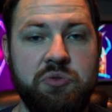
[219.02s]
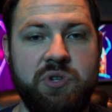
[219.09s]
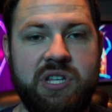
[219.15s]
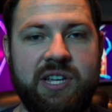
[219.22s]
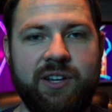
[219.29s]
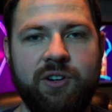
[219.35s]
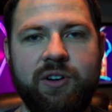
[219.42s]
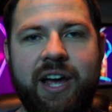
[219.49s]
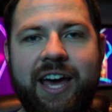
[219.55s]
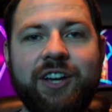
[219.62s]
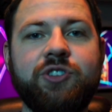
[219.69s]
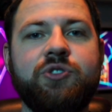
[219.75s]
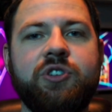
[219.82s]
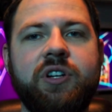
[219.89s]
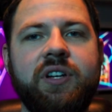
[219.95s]
unique or
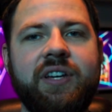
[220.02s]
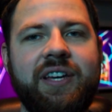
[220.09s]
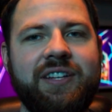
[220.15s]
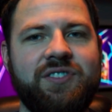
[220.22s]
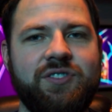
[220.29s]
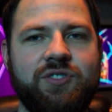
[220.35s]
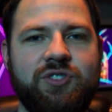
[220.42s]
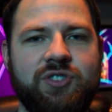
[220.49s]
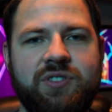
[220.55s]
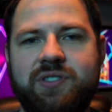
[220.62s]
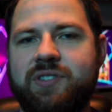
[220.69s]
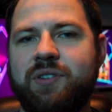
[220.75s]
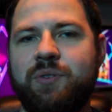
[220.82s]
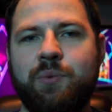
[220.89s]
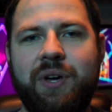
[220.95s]
extra. It's
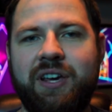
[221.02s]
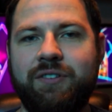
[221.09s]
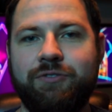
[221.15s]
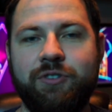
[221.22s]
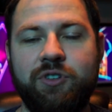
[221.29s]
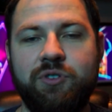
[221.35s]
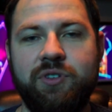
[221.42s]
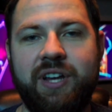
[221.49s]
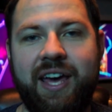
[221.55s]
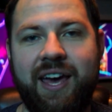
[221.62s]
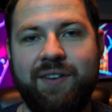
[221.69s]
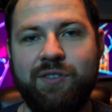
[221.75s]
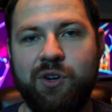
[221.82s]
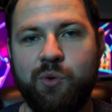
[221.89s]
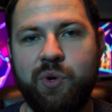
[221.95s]
just a way for you to
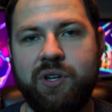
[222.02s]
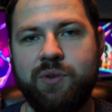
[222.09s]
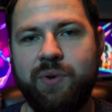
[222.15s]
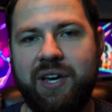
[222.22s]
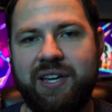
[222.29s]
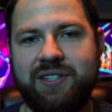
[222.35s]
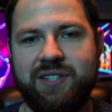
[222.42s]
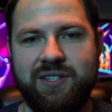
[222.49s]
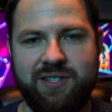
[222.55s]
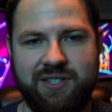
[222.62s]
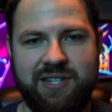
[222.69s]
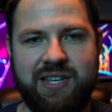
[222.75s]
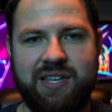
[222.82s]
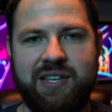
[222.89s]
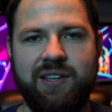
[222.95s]
have a quick way to
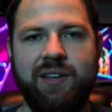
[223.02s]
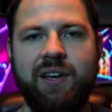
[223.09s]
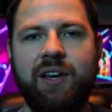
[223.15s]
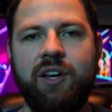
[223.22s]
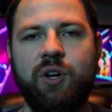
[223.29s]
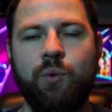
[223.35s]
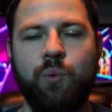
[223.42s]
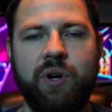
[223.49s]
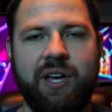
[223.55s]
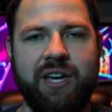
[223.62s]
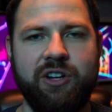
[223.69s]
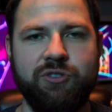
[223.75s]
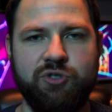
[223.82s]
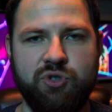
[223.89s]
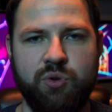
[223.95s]
see what
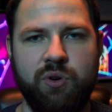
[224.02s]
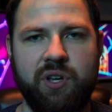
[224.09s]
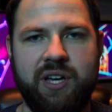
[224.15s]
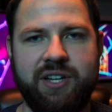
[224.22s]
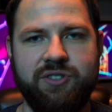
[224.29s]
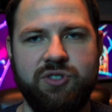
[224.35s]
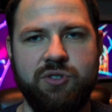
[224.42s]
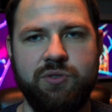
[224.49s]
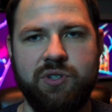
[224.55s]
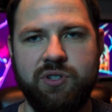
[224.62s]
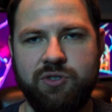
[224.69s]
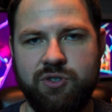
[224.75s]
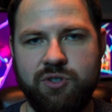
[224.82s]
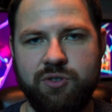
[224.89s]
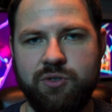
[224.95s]
kind of shortcuts you
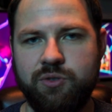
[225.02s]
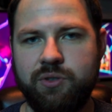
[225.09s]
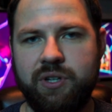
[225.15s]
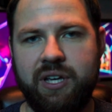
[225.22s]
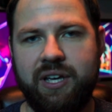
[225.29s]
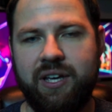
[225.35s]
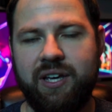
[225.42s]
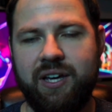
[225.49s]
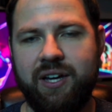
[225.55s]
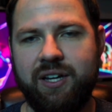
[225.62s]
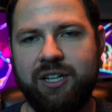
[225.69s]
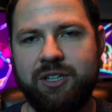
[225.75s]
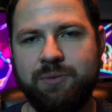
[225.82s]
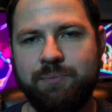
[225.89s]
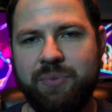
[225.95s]
can do.
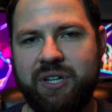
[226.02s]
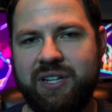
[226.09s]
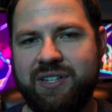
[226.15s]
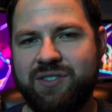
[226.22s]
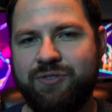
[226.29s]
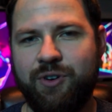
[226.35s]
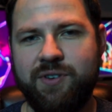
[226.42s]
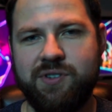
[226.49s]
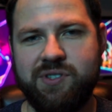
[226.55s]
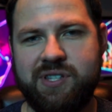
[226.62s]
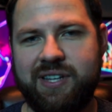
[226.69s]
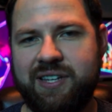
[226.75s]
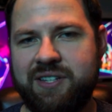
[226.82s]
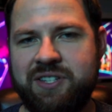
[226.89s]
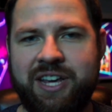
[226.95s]
But as far as
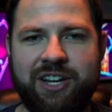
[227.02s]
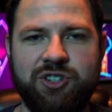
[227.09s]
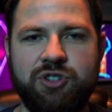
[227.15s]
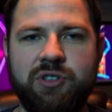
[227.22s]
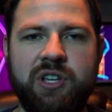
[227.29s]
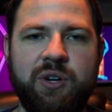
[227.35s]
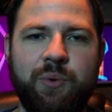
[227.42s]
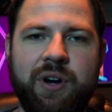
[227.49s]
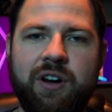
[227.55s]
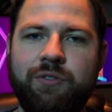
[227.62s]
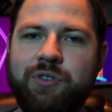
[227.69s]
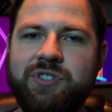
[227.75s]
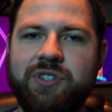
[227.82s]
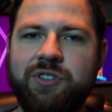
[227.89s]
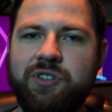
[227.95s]
the contextually aware of
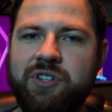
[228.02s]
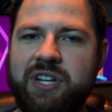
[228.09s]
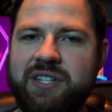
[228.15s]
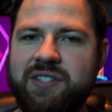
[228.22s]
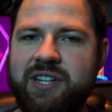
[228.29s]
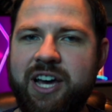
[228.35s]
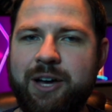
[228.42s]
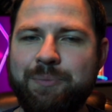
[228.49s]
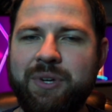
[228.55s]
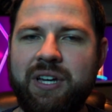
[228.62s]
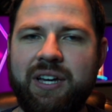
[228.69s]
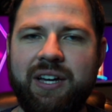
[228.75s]
what's on your desktop,